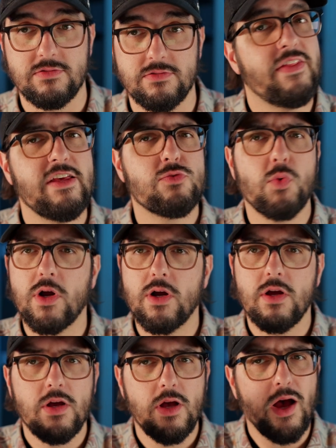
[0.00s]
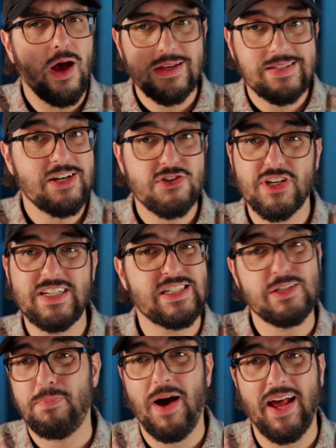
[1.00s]
These were essentially
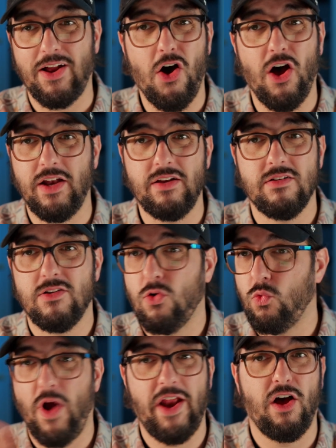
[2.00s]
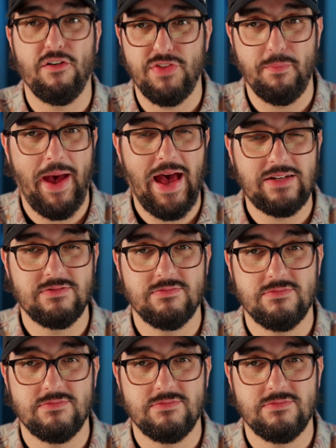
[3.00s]
spot on right off the bat.